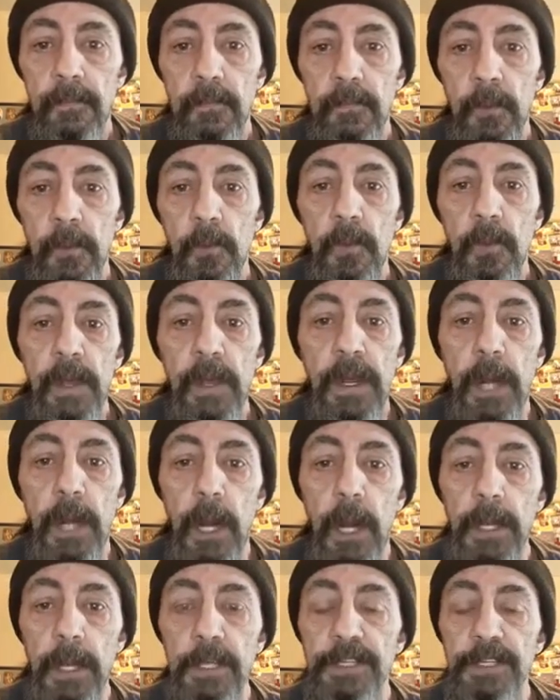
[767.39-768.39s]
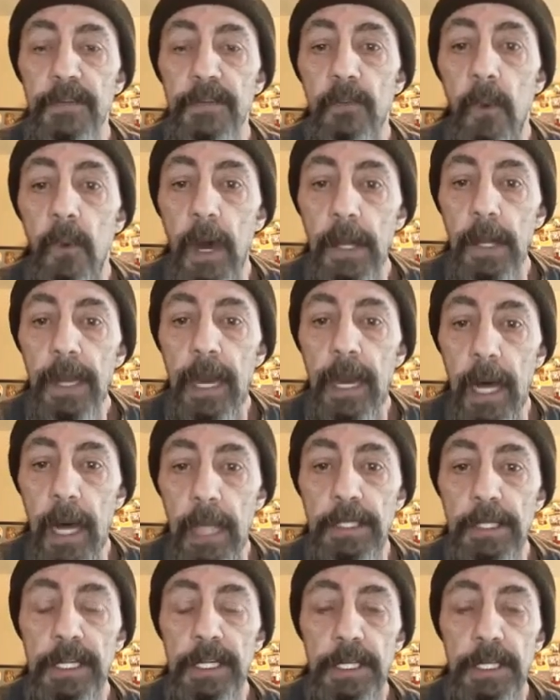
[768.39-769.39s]
Regardless of what
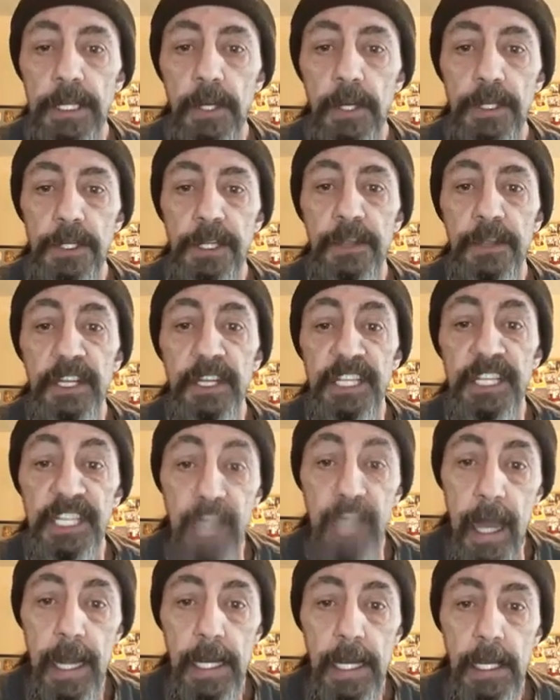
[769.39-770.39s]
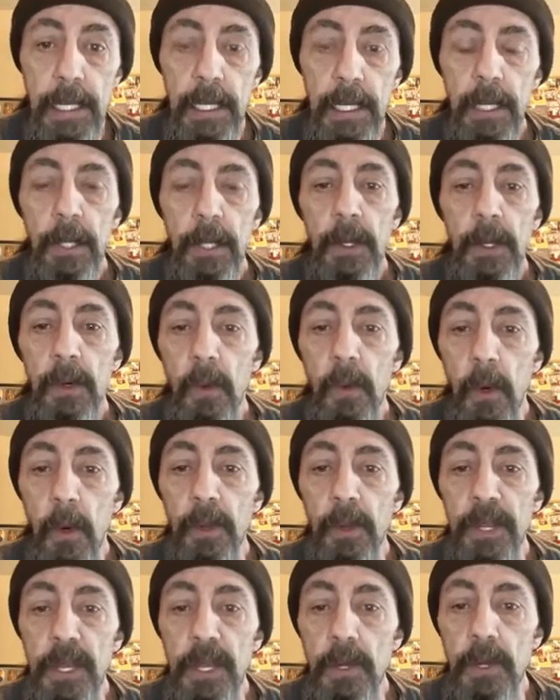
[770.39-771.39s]
constitution the state or
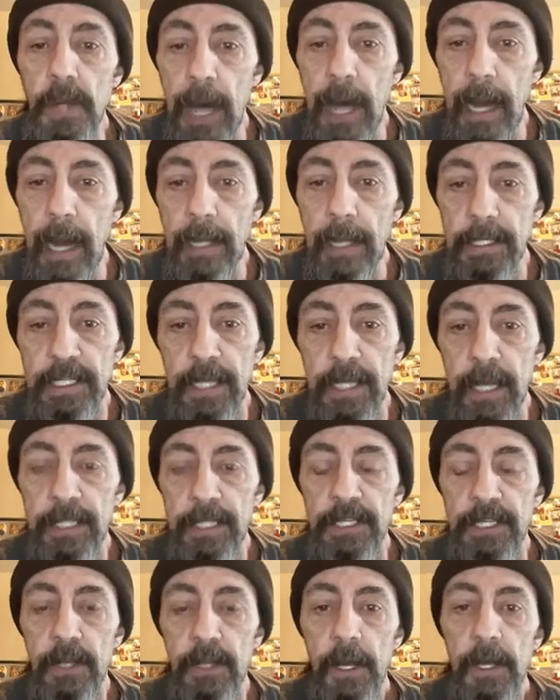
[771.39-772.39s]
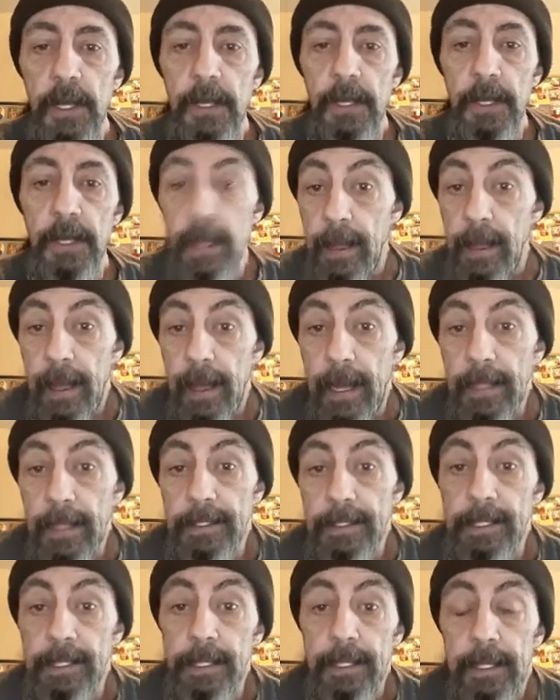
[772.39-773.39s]
the United States
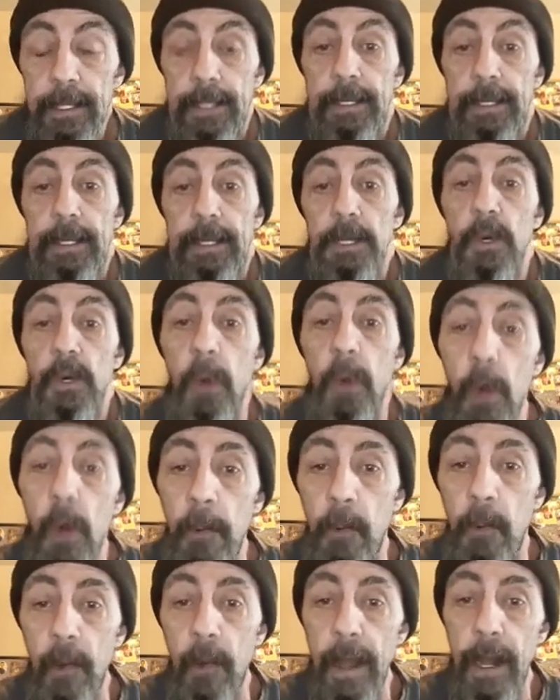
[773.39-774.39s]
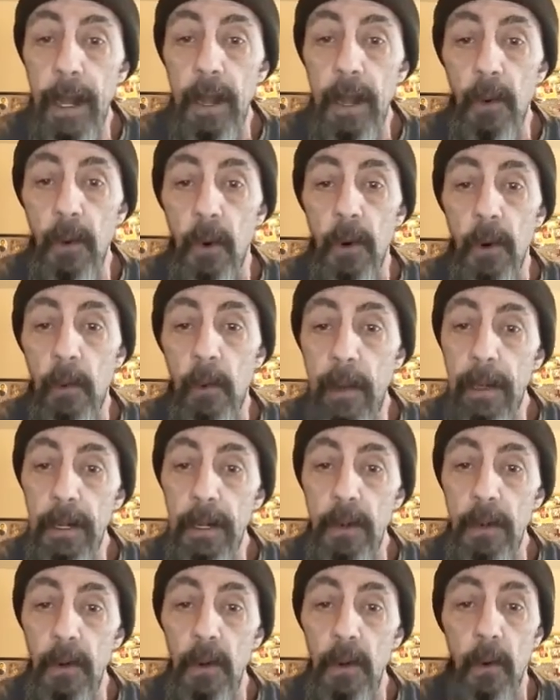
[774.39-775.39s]
has incorporated or
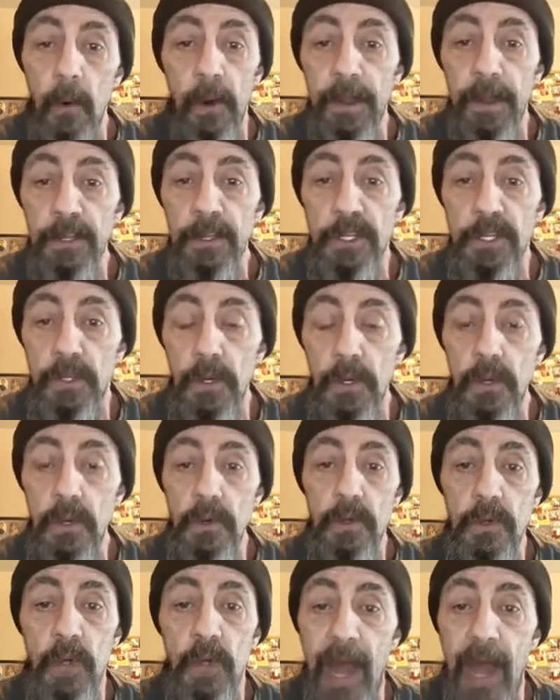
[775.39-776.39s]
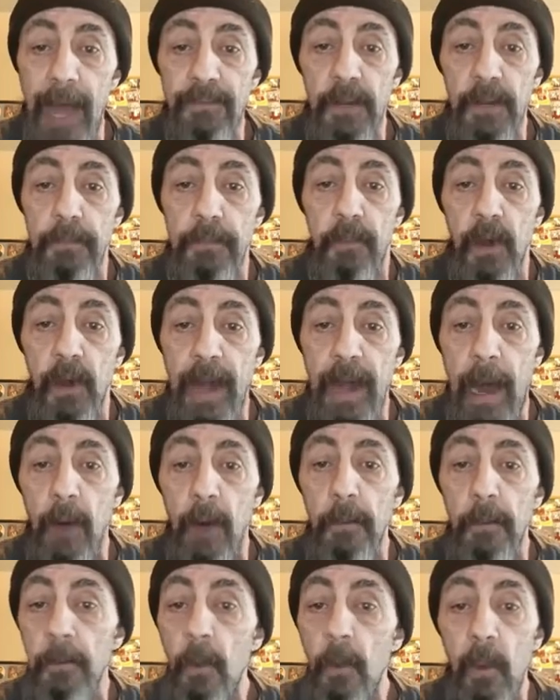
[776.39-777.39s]
written or construed, drafted, put
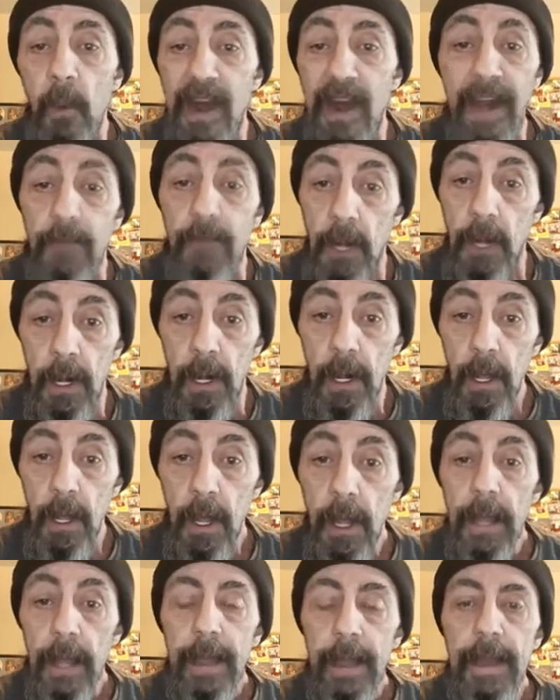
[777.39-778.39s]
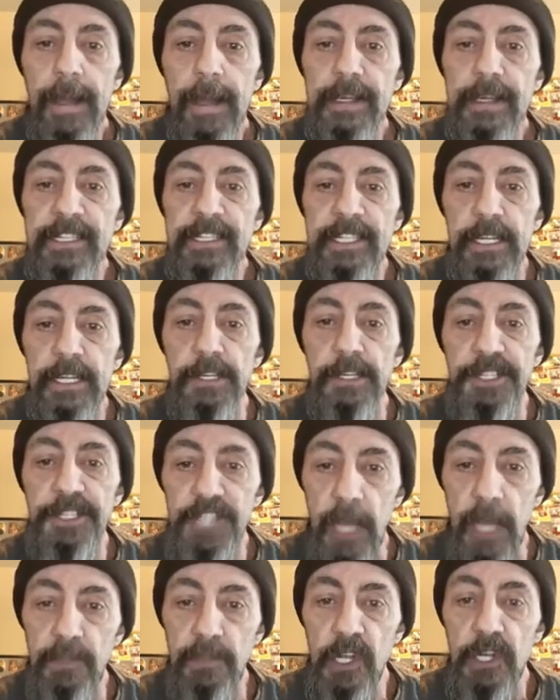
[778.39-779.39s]
out, whatever, it is still
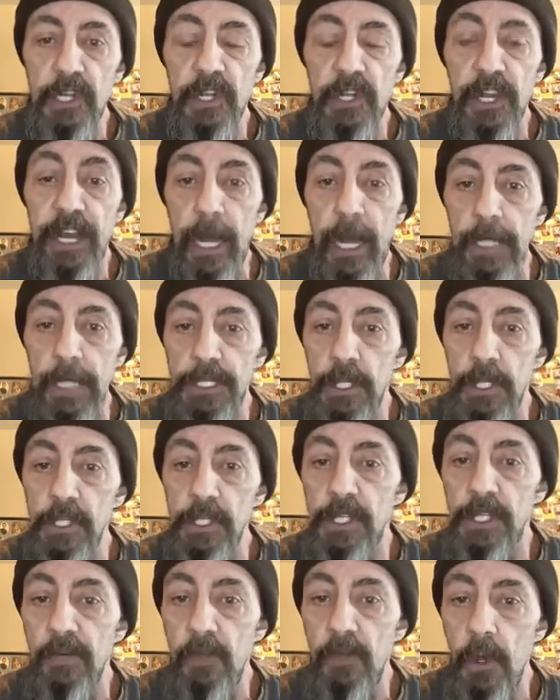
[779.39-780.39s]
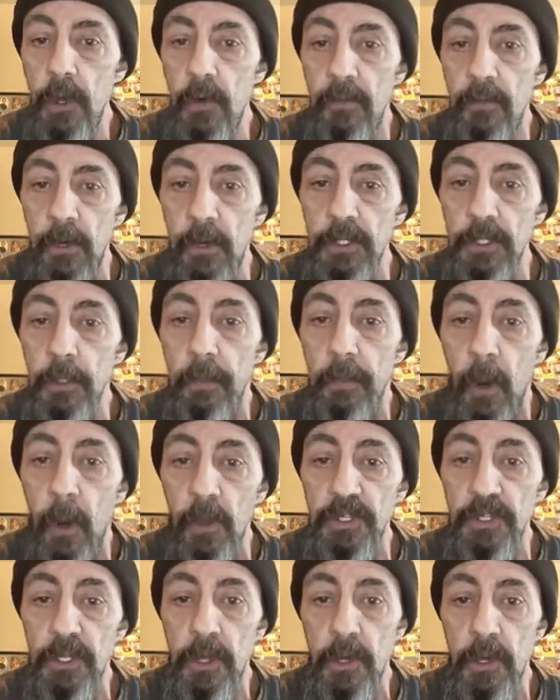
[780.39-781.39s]
subject to the Constitutional Universal
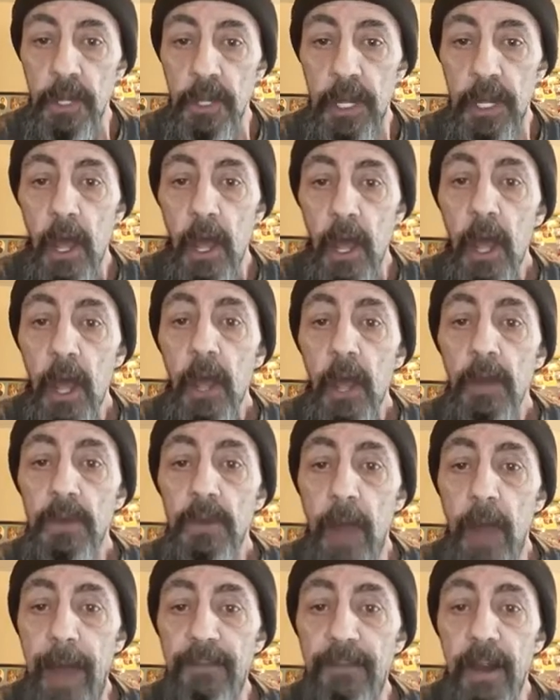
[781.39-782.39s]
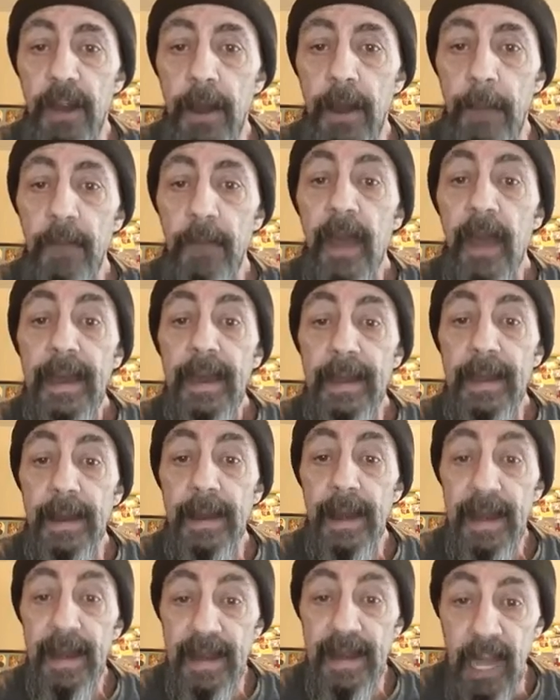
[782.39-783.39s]
Postal Union, drafted up
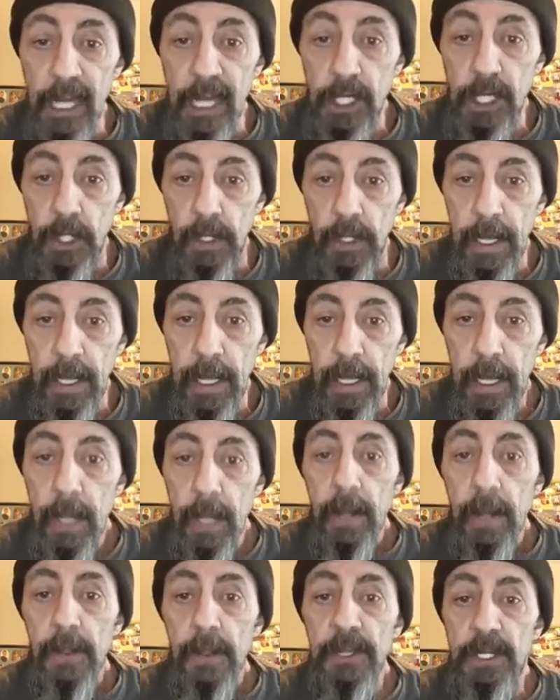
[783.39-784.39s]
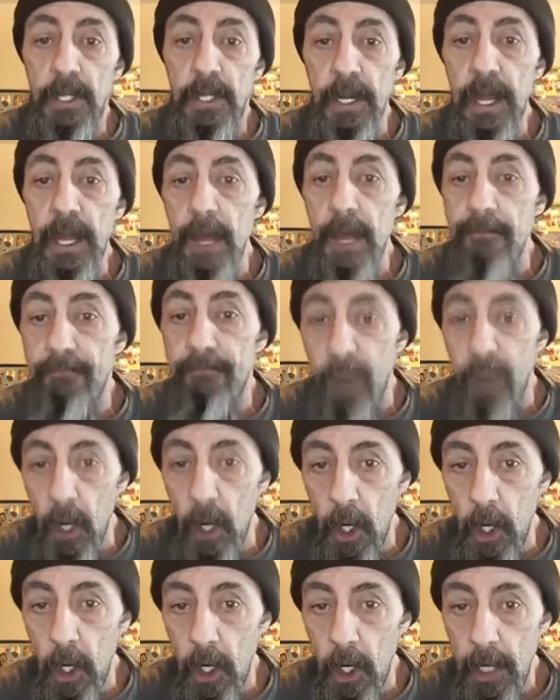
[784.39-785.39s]
indenturing the Treaty of
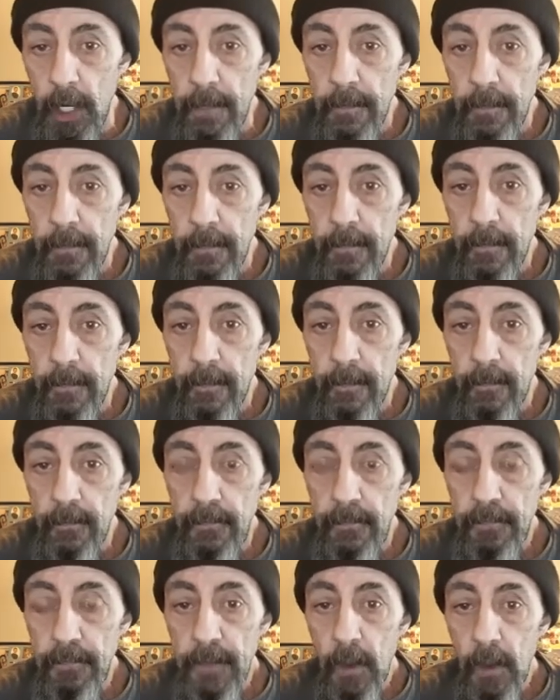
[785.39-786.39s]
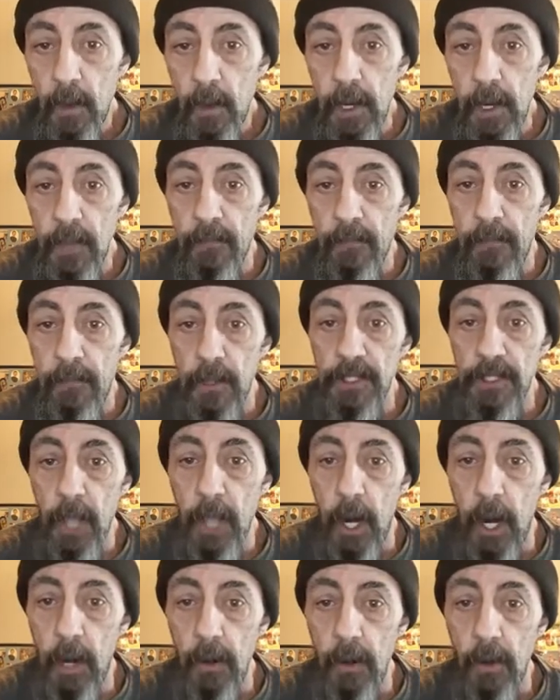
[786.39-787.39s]
Berne, where in the first
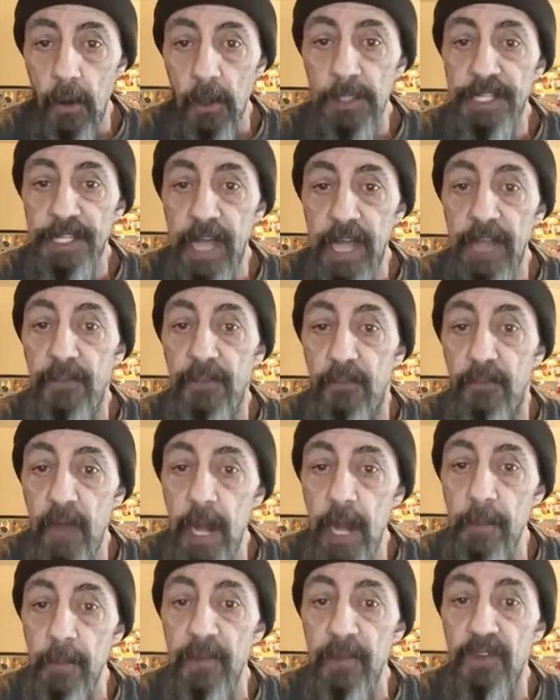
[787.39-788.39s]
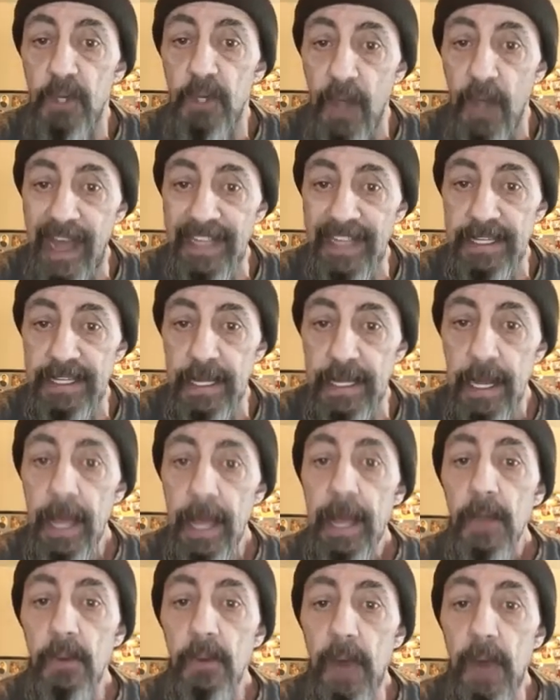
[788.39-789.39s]
article states freedom of transit
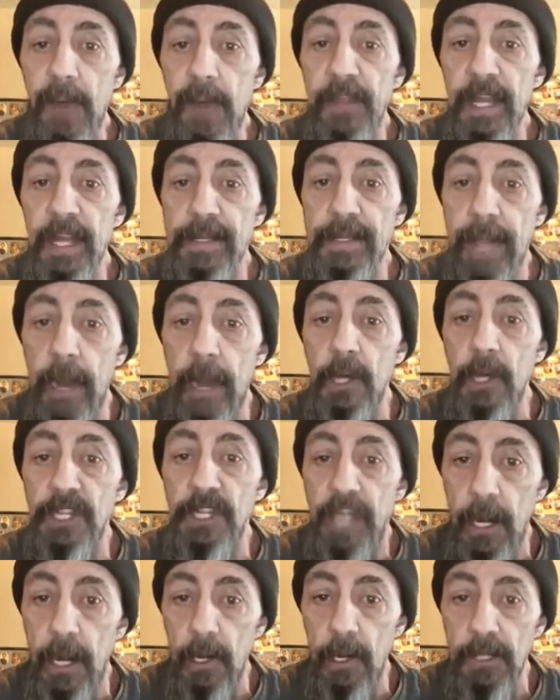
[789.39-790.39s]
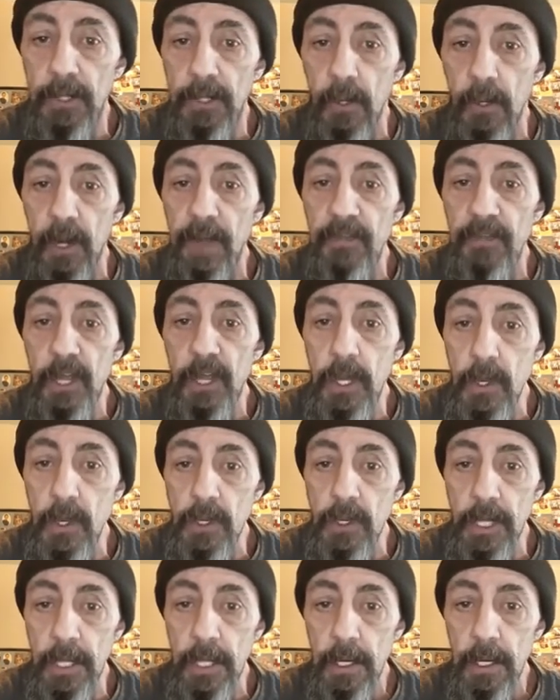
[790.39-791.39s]
throughout the entire territory of the
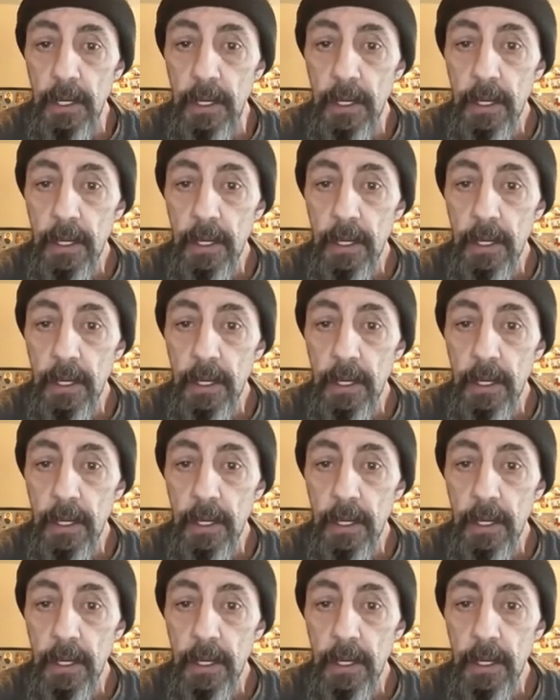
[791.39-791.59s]
Union.